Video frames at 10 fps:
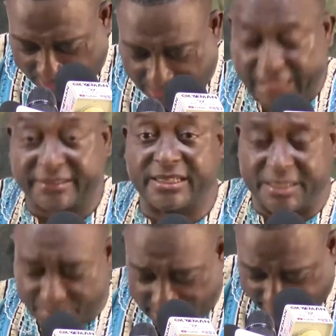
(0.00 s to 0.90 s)
At
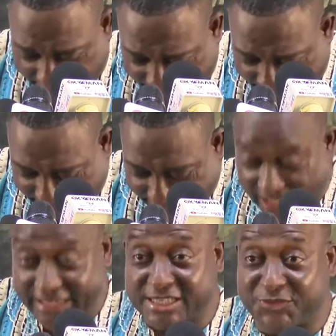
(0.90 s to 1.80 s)
independence,
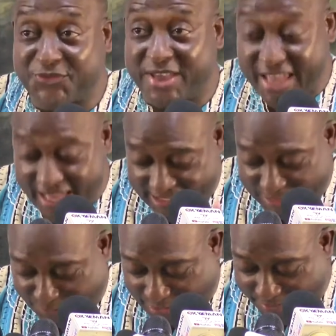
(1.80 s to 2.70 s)
Ghana's
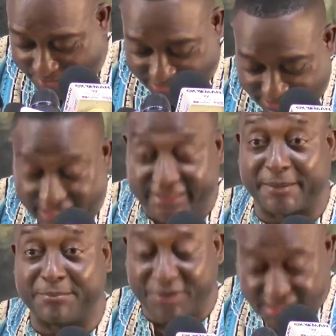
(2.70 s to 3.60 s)
first prime minister and
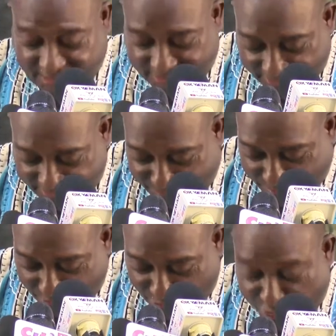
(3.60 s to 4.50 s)
then president
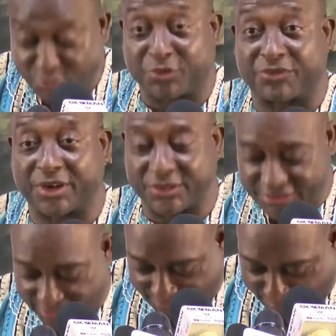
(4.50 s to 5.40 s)
made two profound
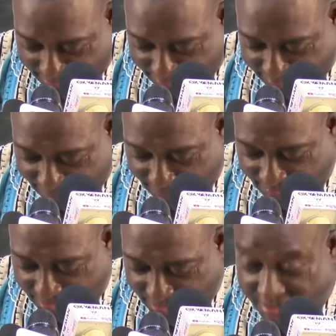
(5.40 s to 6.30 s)
statements.
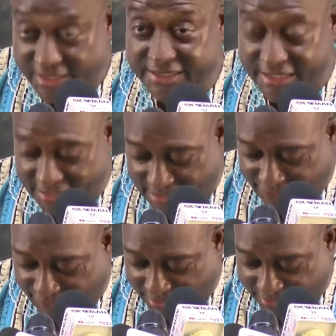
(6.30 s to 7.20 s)
Seek ye
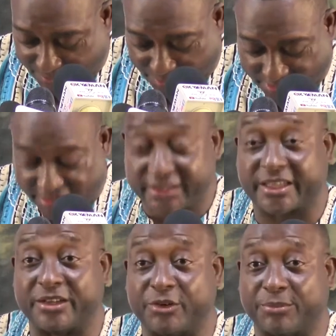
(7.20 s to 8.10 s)
first the political
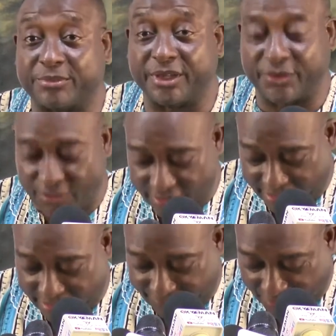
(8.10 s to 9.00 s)
kingdom, and all
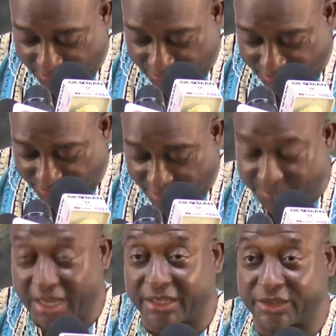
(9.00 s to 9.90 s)
other things shall
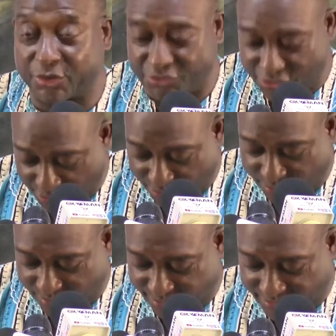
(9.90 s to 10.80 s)
be added unto you.
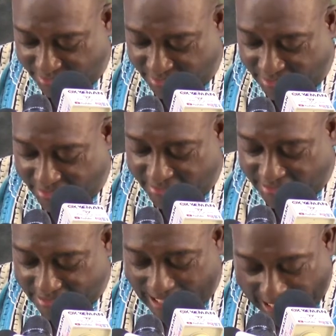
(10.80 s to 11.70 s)
He
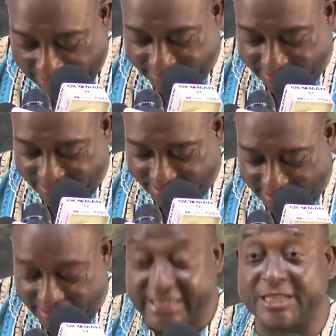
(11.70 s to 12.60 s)
then added
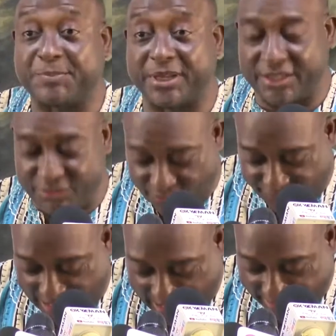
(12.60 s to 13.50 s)
that the independence
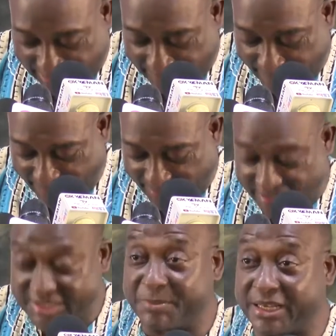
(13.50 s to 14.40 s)
of Ghana
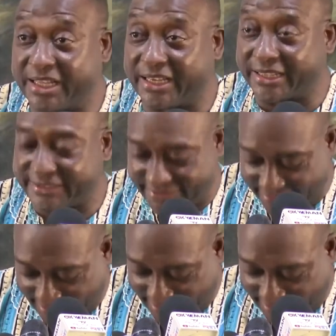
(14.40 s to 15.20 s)
is meaningless